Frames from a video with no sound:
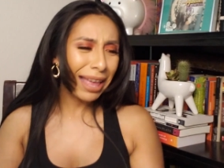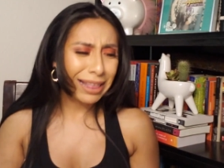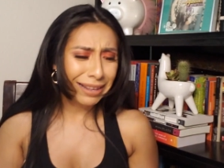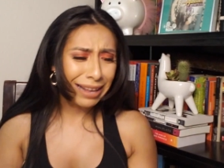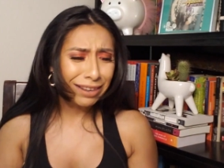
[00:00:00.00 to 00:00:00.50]

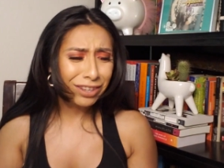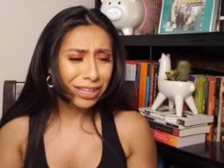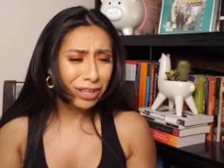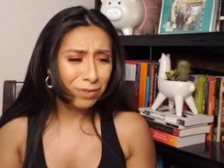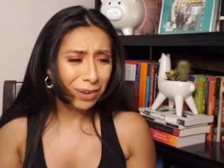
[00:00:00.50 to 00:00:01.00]
This is
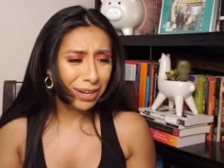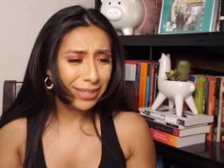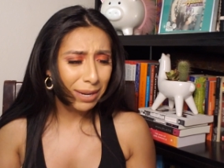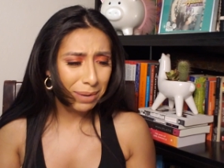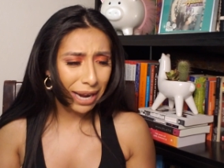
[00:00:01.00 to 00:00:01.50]
actually the first
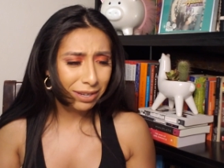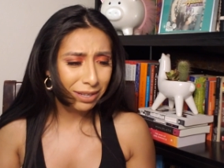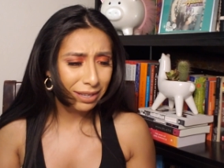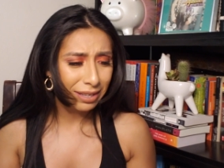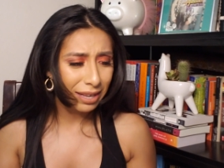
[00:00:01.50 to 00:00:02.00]
time I
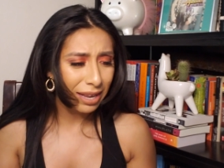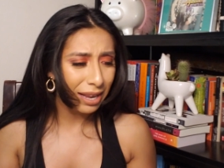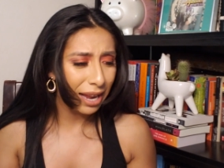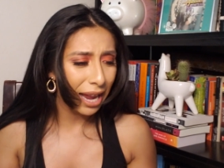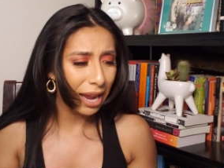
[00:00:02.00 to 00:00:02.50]
actually
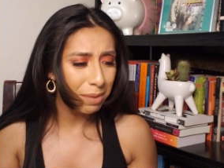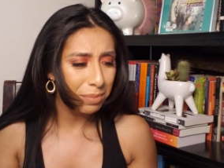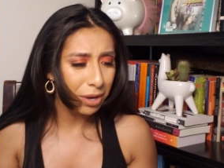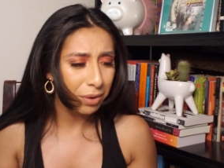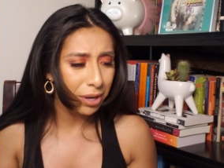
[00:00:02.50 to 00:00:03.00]
see a
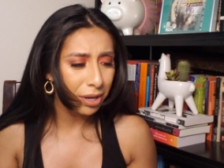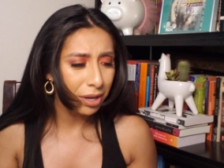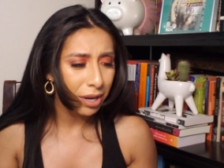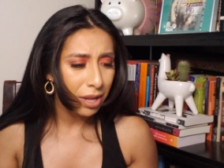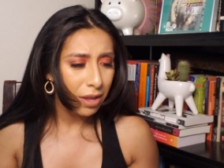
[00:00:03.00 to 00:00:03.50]

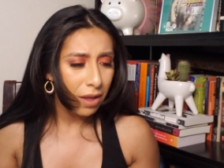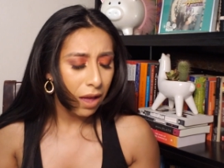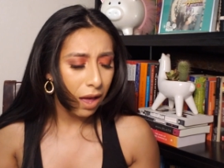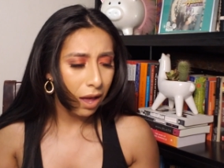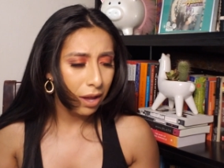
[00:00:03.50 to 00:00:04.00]
mirror
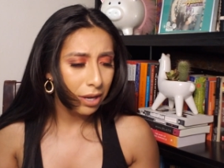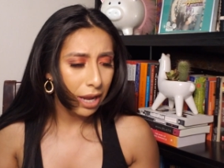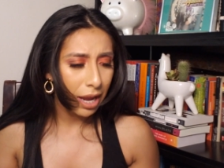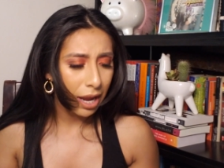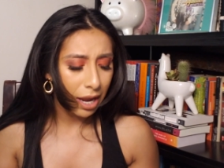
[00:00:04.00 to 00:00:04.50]
on
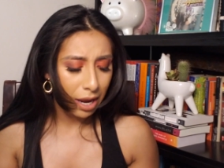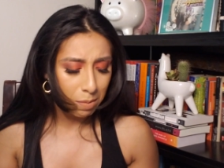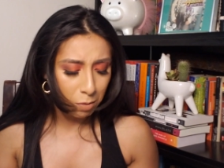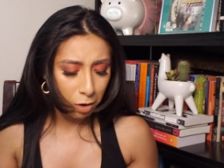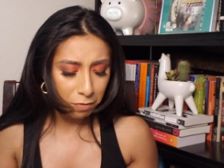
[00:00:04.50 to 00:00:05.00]
a
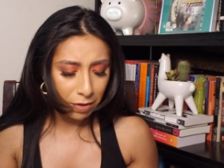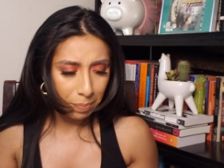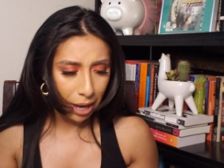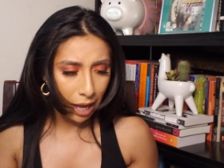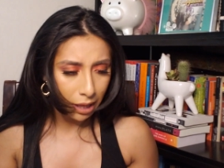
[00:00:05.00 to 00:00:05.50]

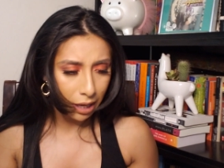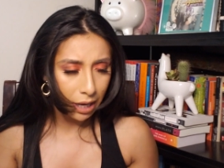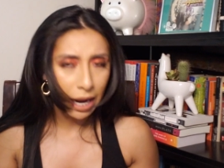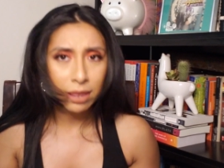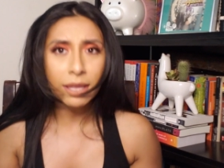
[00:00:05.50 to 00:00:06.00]
Morphe
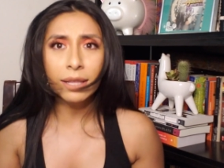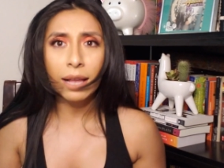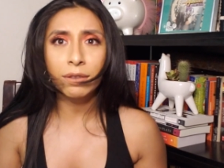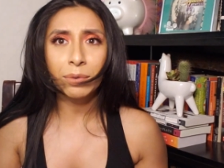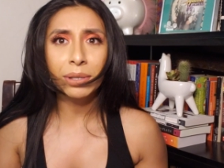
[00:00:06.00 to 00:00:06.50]
palette. I think
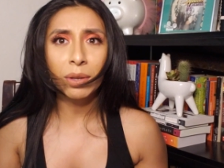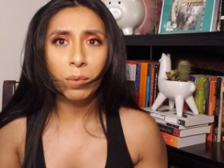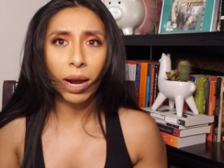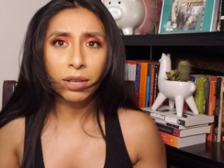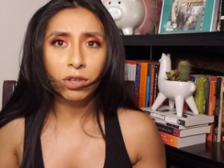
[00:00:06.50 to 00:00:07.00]
that's the reason
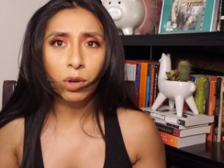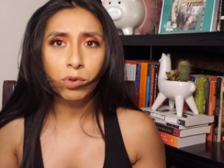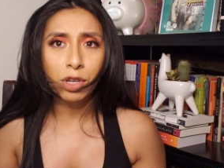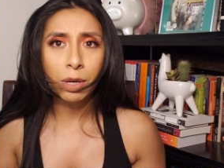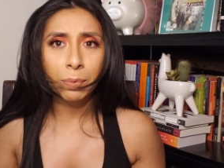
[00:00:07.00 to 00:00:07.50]
why it's so
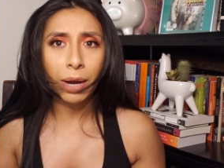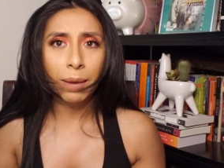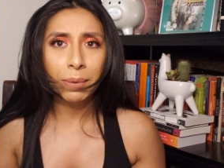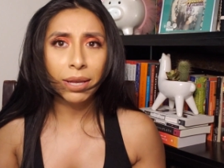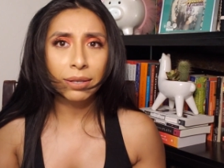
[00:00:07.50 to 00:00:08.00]
cheap,
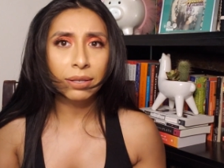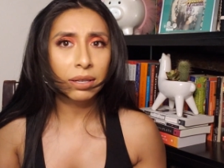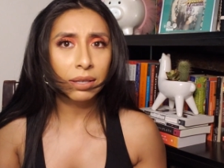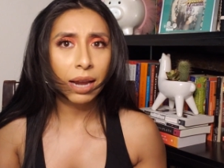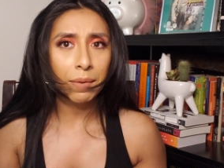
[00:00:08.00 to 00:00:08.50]
right? Because it
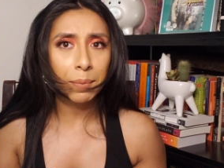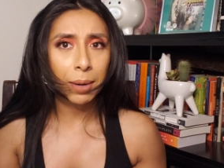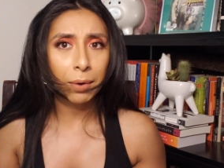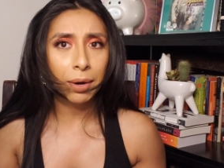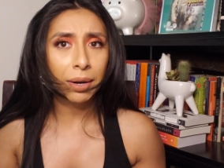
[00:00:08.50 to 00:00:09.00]
doesn't have a
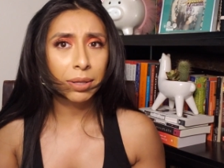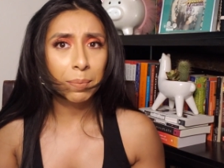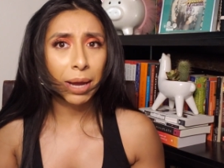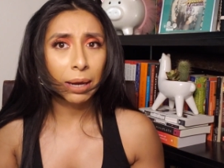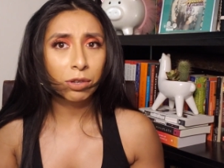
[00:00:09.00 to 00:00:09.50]
mirror and the
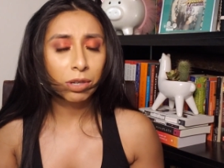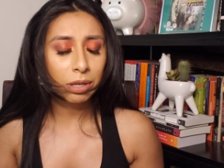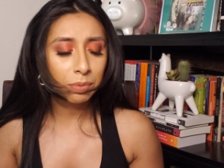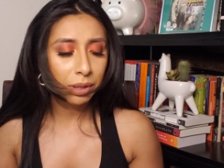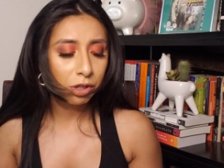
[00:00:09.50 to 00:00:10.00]
packaging
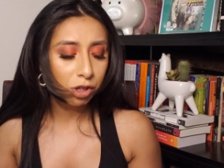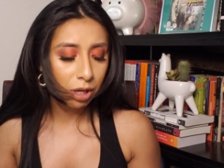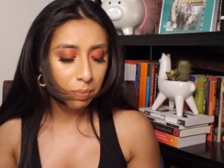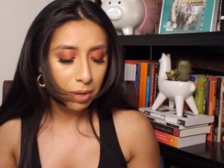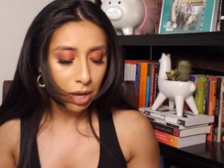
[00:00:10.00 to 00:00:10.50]
is really cheap.